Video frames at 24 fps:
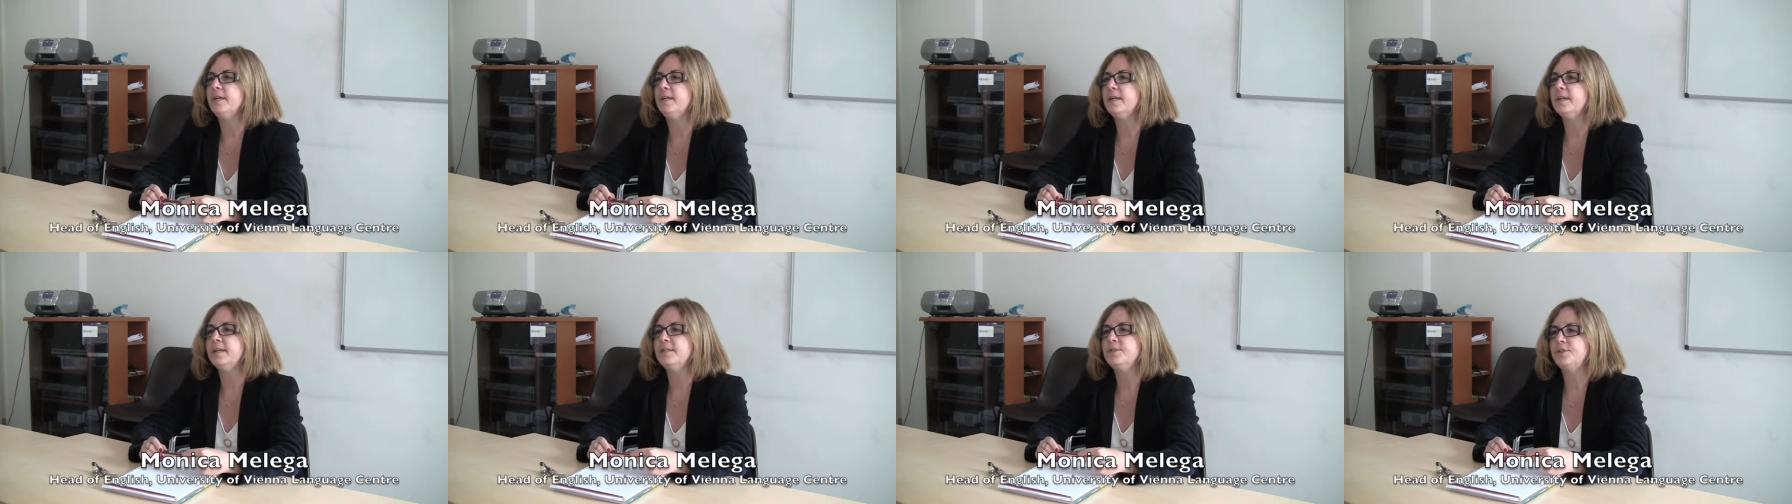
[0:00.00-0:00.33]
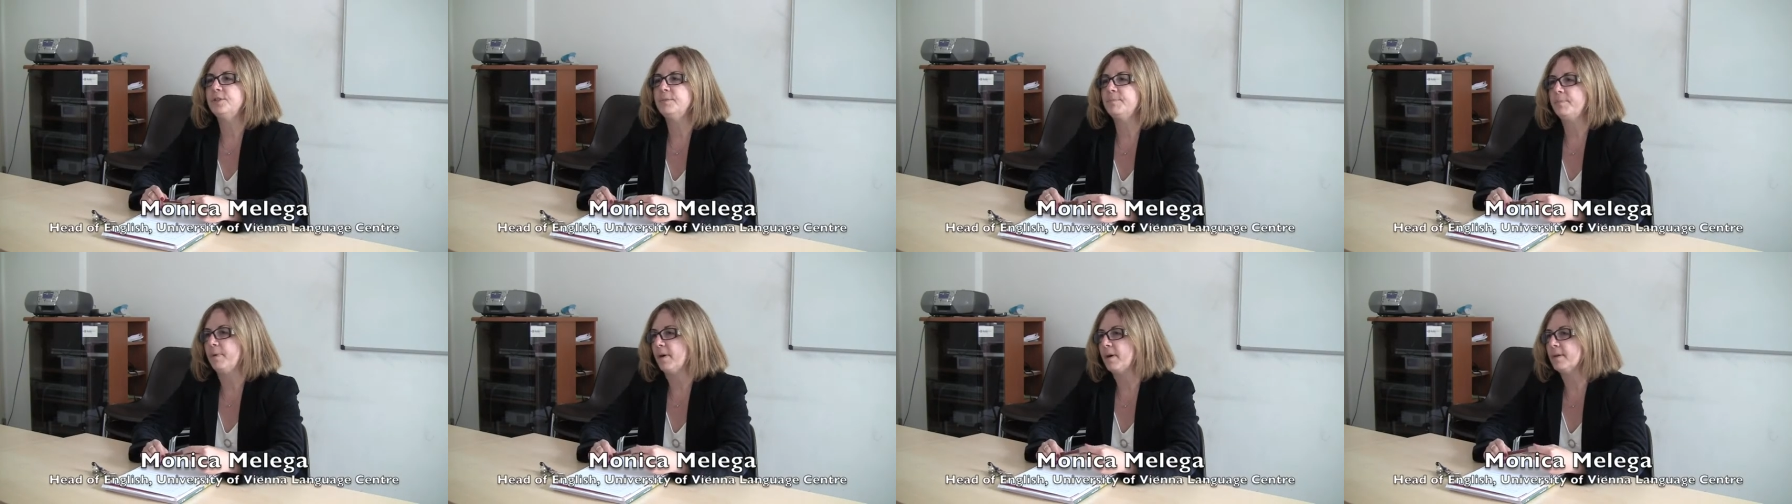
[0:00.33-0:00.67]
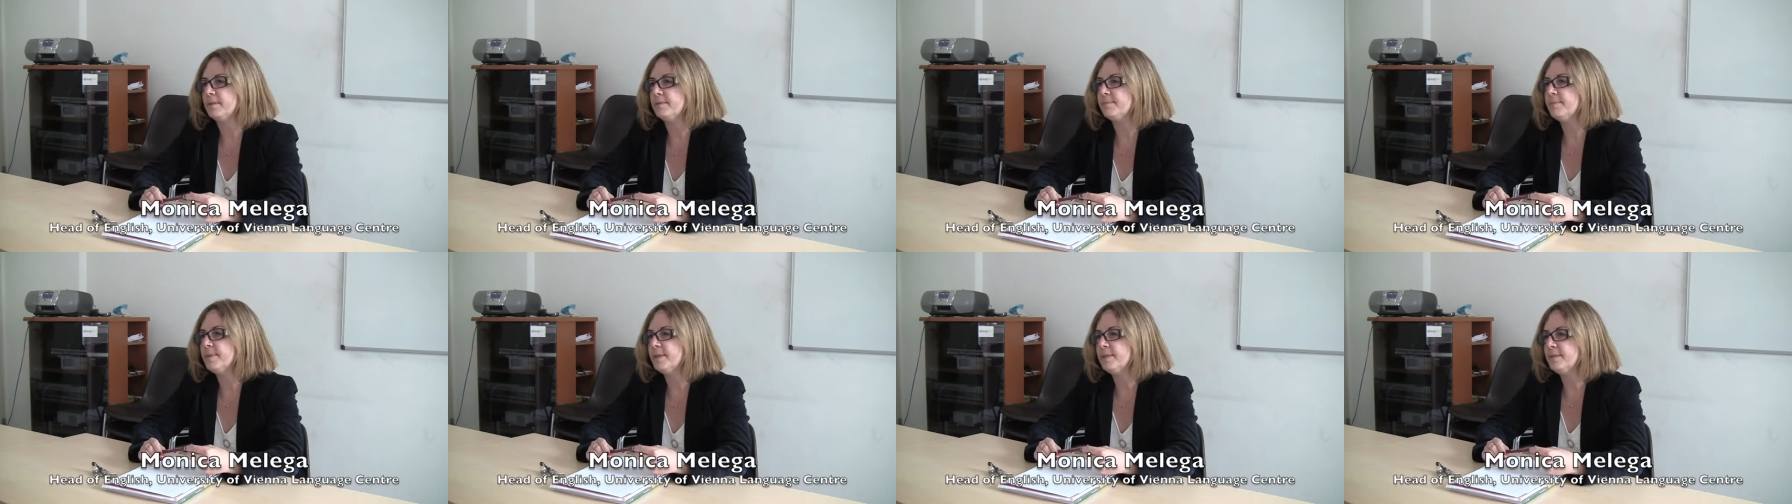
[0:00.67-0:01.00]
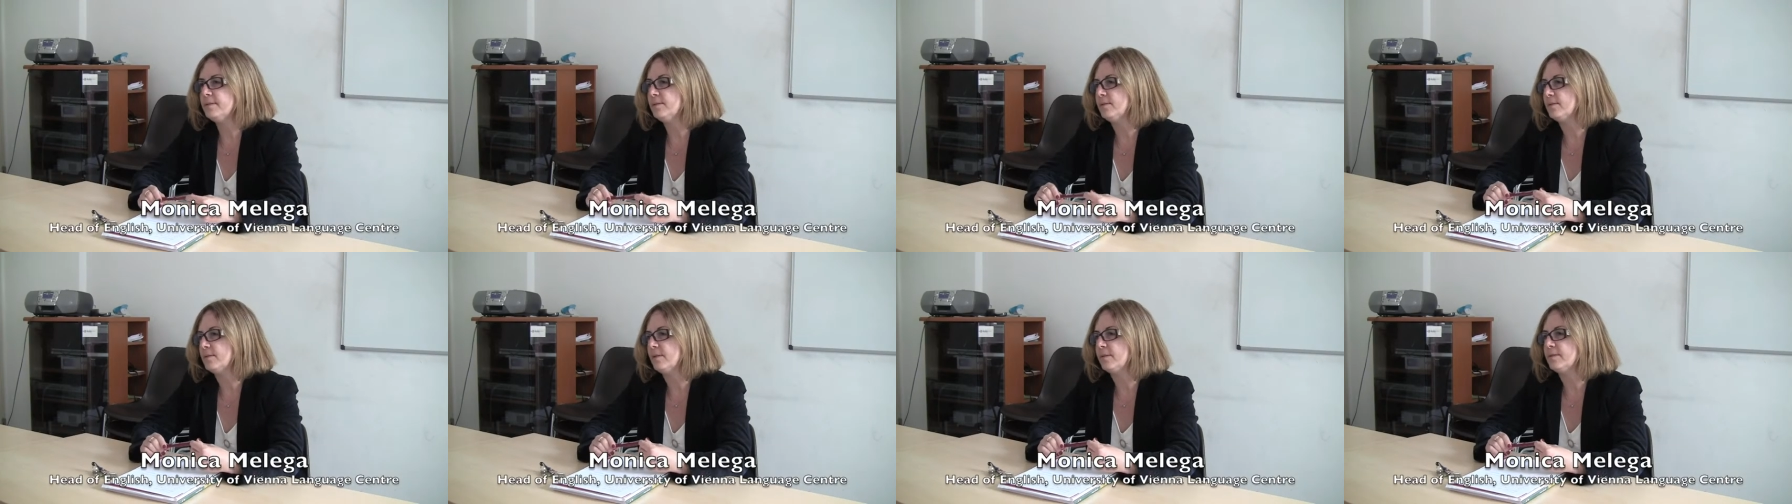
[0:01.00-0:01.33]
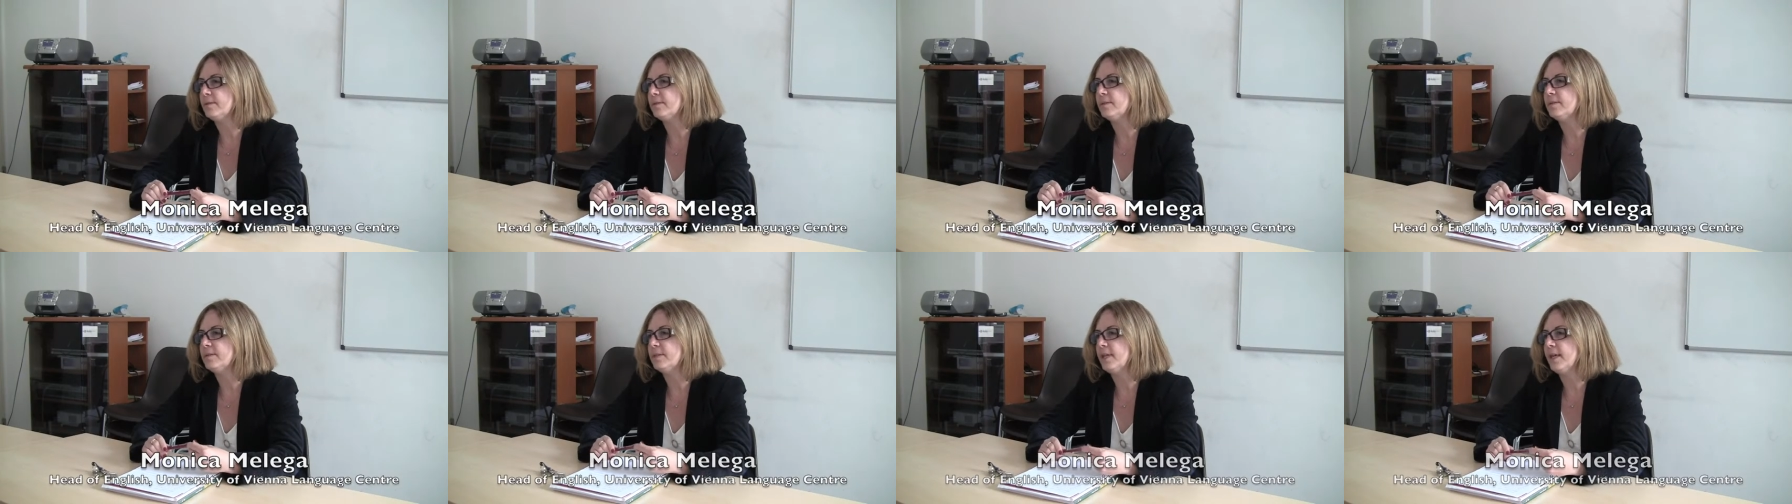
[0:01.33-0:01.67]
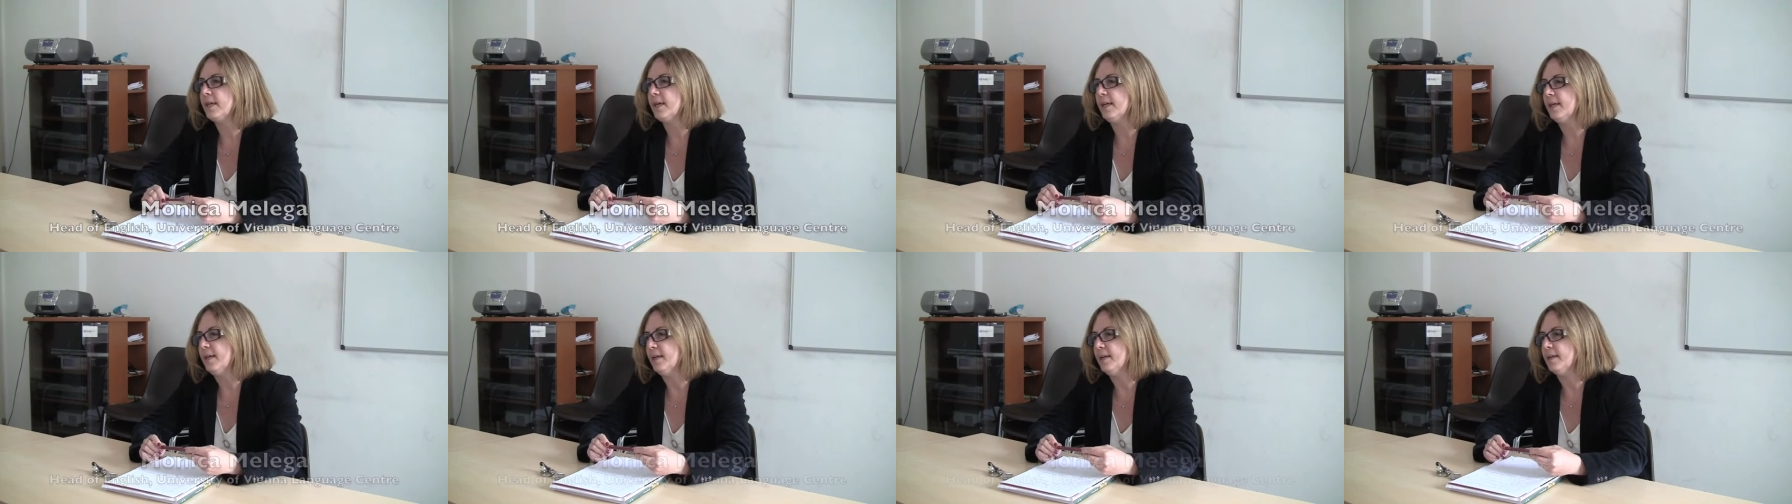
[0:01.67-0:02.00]
English department, so to
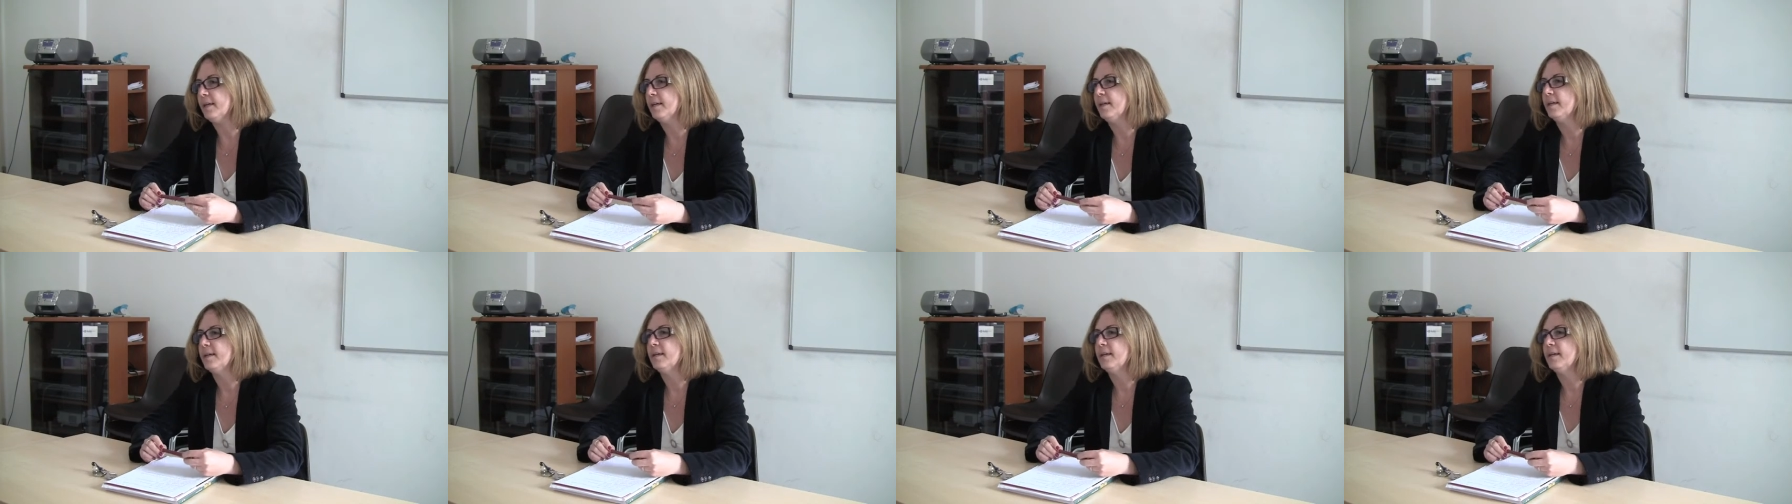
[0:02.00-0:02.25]
say,